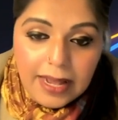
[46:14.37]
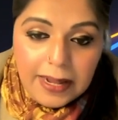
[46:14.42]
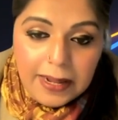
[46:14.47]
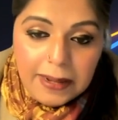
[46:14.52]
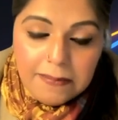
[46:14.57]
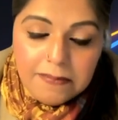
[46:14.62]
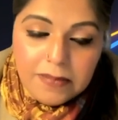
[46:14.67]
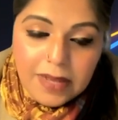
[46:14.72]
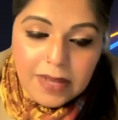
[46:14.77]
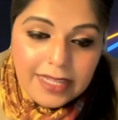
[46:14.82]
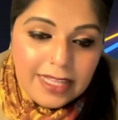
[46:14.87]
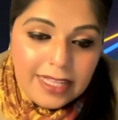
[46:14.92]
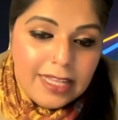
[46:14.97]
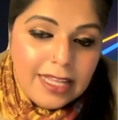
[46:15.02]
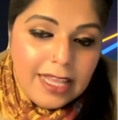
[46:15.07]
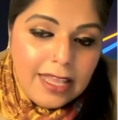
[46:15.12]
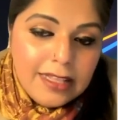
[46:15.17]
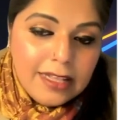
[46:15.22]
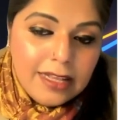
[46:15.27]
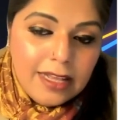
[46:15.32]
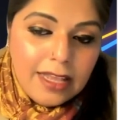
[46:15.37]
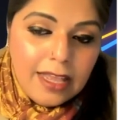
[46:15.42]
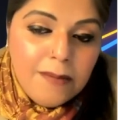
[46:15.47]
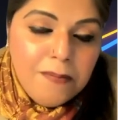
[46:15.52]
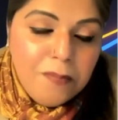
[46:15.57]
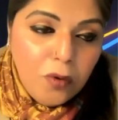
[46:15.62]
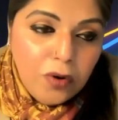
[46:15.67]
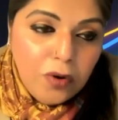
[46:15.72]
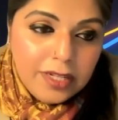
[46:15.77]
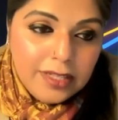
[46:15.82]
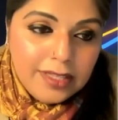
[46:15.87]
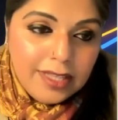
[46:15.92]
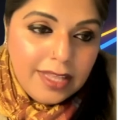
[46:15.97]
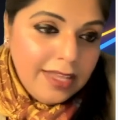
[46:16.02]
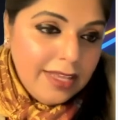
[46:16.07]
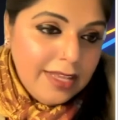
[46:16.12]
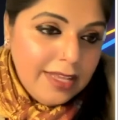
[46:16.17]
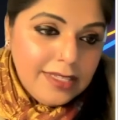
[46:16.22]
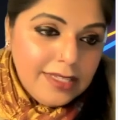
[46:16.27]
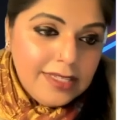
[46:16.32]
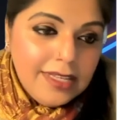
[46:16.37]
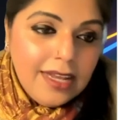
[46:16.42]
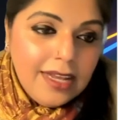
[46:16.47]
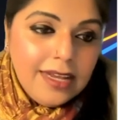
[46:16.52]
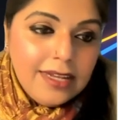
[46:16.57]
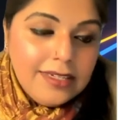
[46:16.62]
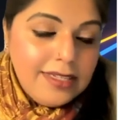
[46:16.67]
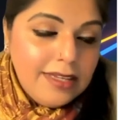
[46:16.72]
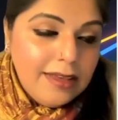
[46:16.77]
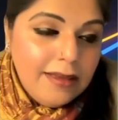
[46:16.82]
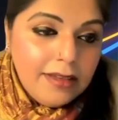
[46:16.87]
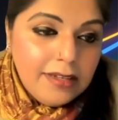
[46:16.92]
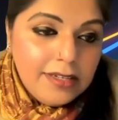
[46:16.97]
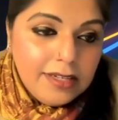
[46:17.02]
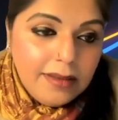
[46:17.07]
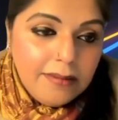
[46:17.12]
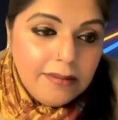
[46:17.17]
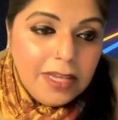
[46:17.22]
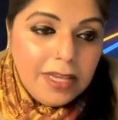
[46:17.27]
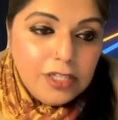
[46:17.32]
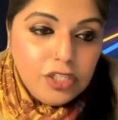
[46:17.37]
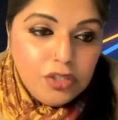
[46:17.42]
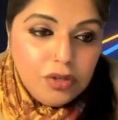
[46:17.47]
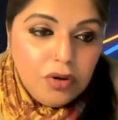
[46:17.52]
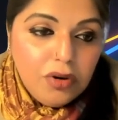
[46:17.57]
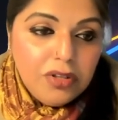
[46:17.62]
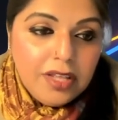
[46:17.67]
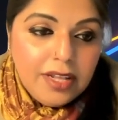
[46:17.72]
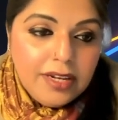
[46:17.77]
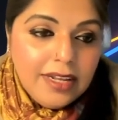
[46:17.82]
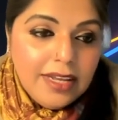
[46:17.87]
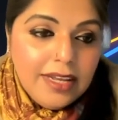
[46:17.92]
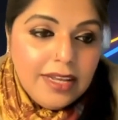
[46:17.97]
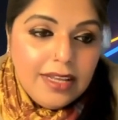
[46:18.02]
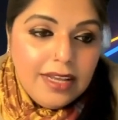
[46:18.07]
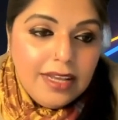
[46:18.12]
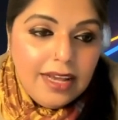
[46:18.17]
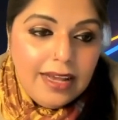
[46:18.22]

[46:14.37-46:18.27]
I think the important thing is to make sure that